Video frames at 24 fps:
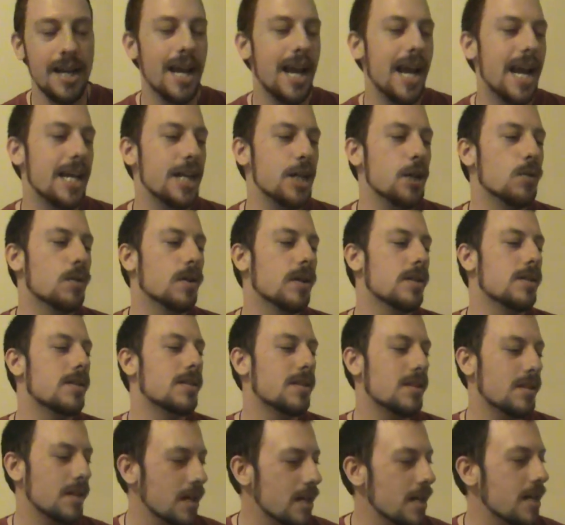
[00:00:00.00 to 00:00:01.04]
And you could
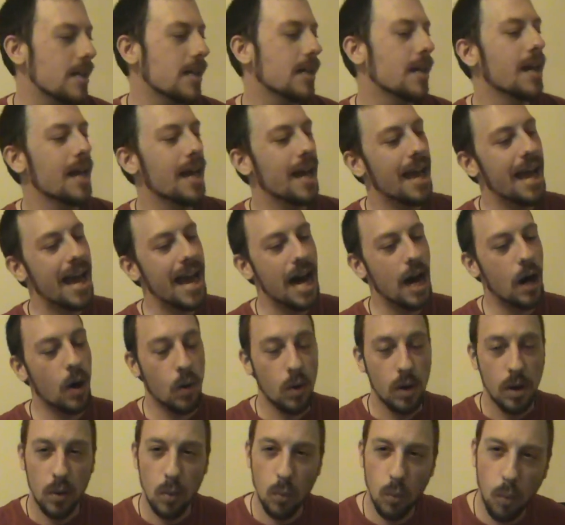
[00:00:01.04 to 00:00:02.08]
see
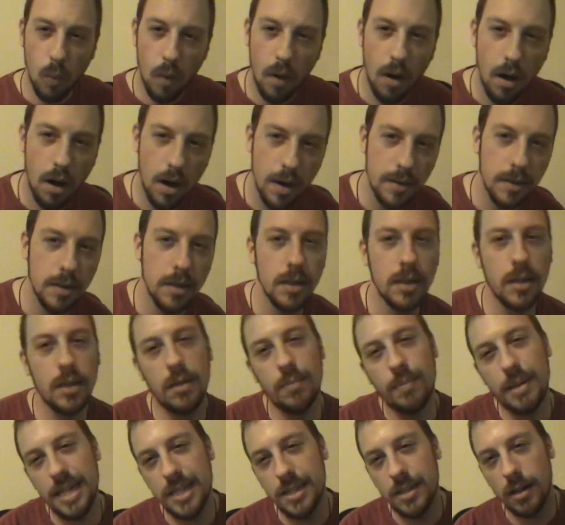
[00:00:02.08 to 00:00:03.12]
how water
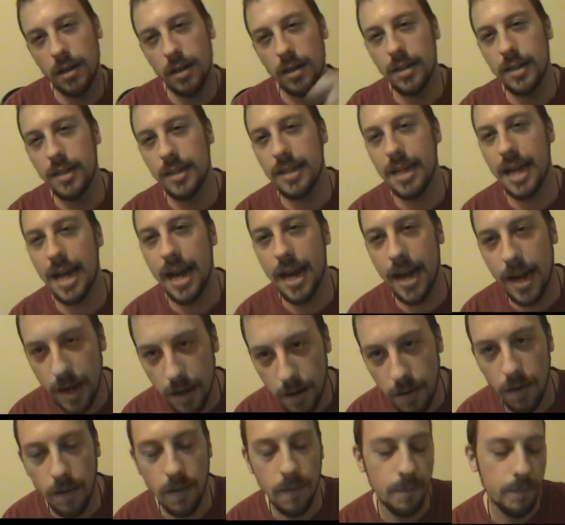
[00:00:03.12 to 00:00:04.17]
could be turned into
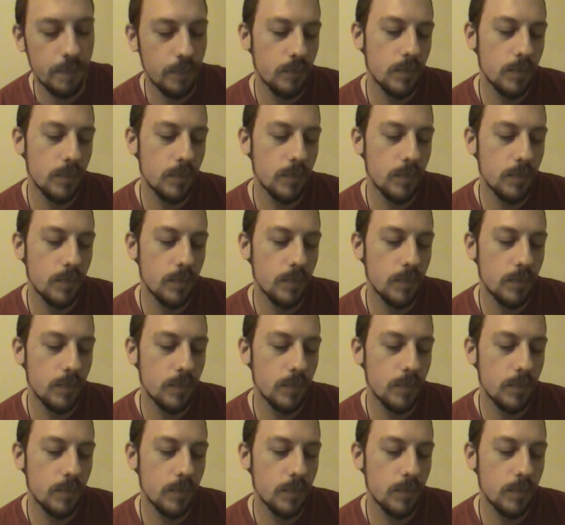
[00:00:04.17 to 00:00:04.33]
air.